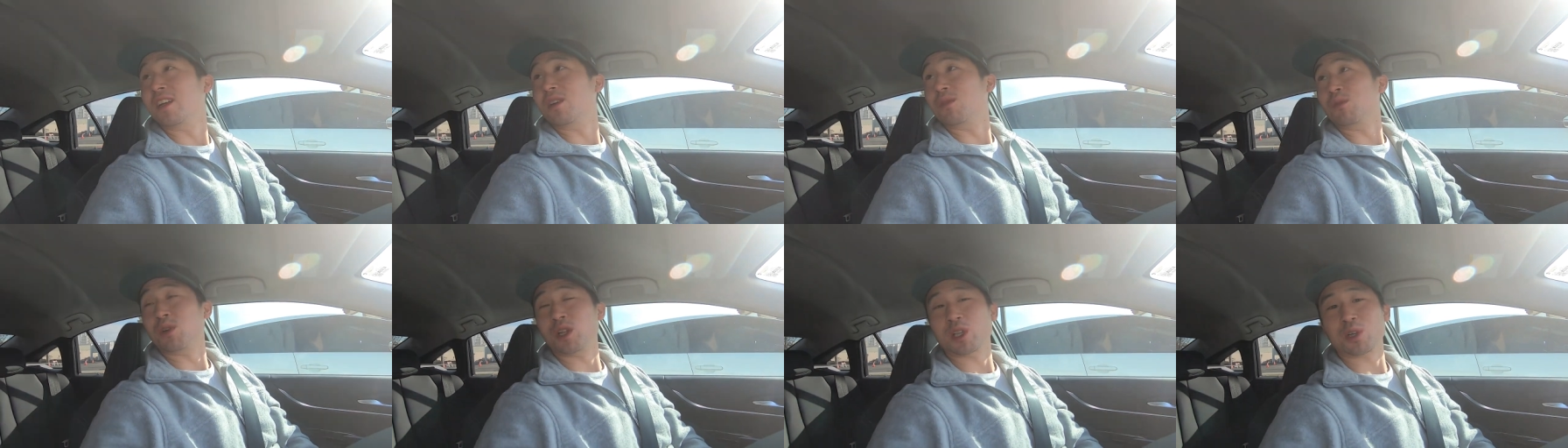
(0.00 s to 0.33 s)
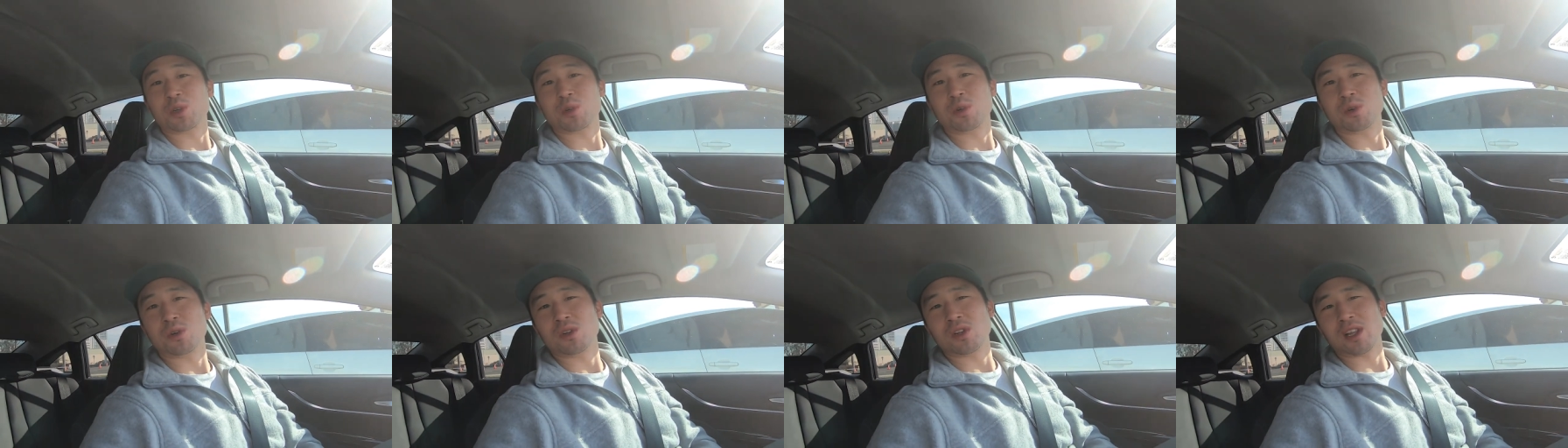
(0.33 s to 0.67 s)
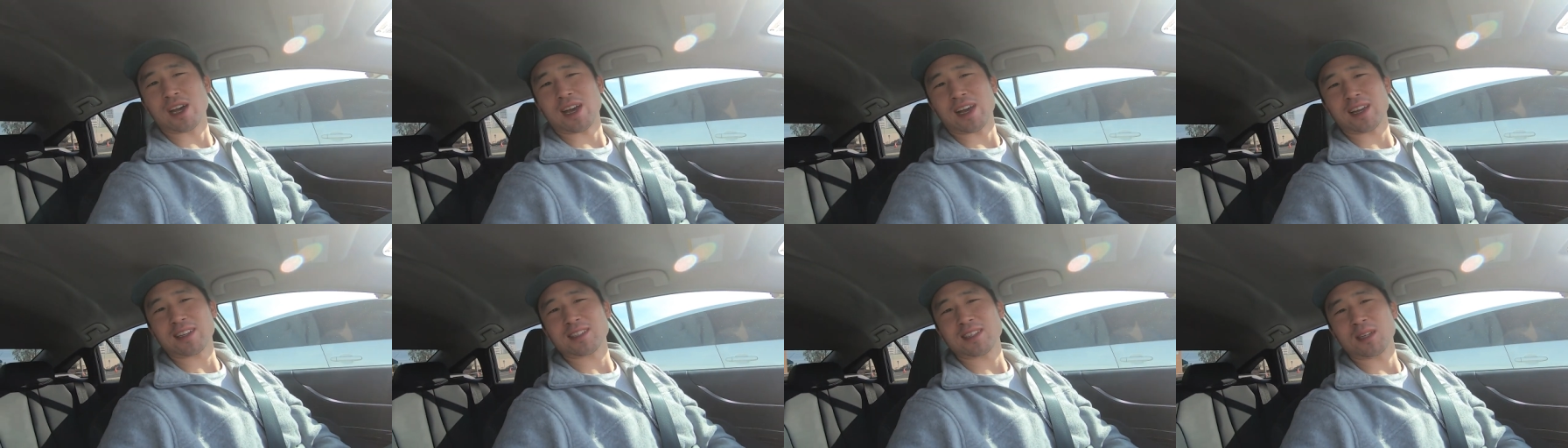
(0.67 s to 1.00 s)
really cool
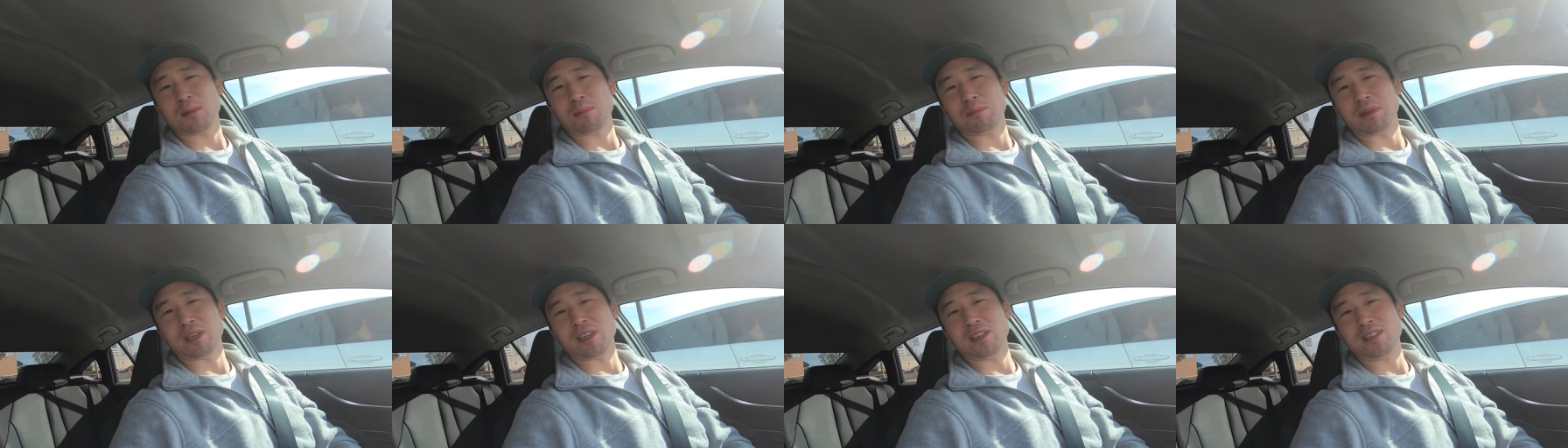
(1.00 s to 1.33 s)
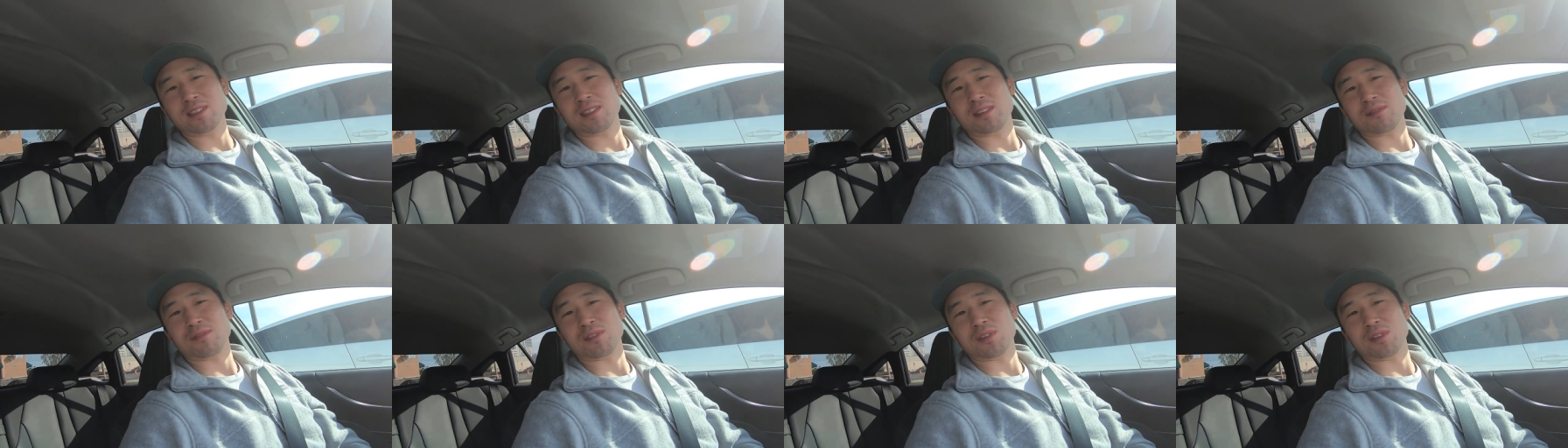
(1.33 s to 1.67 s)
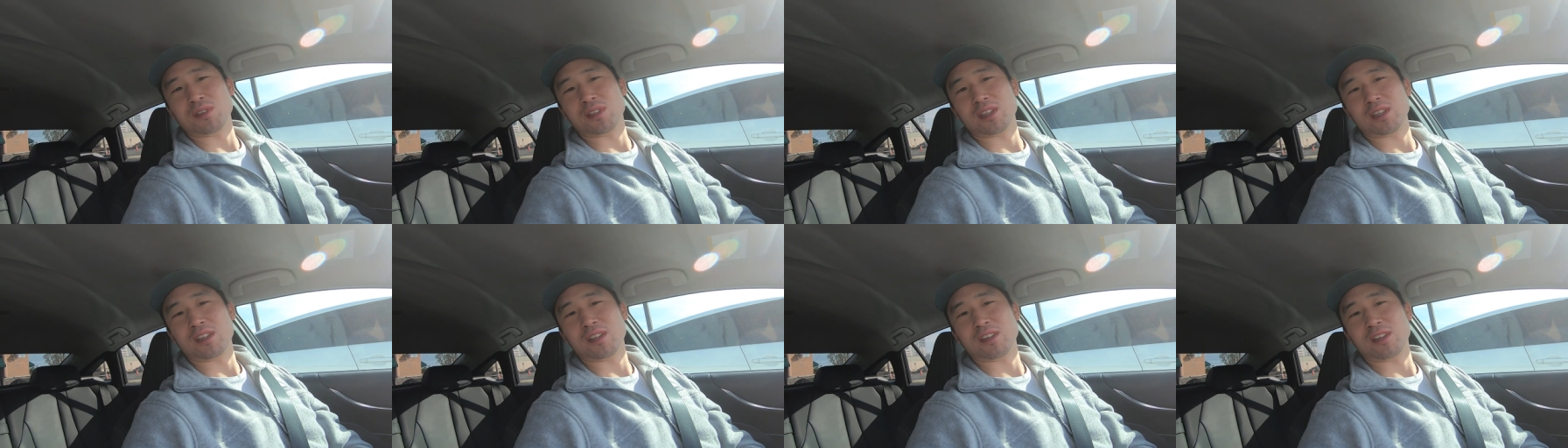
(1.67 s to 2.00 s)
accent piece, if
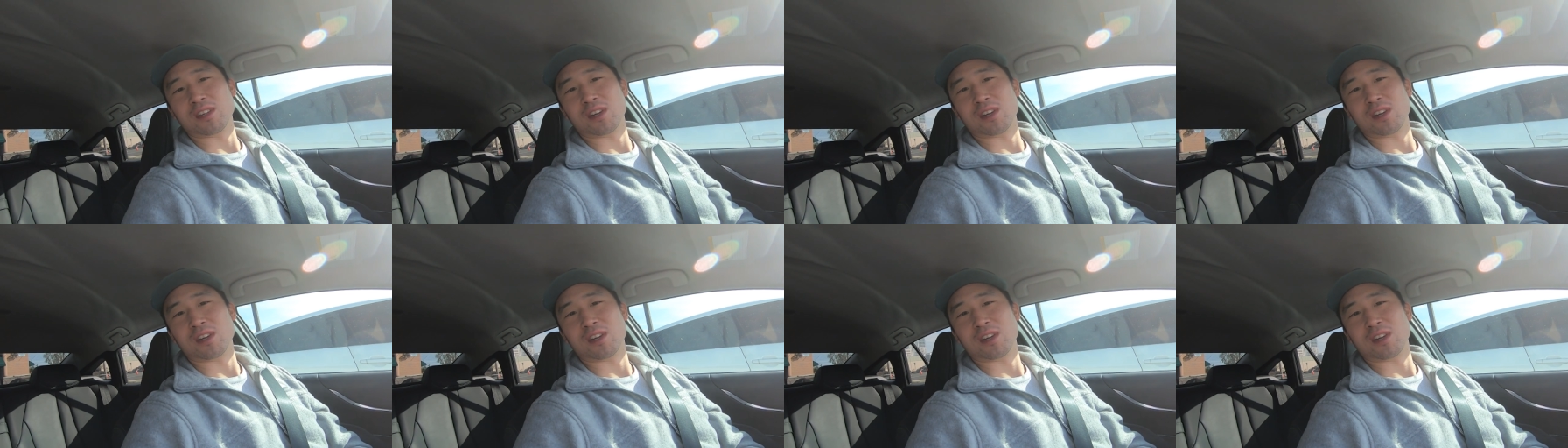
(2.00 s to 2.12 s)
you didn't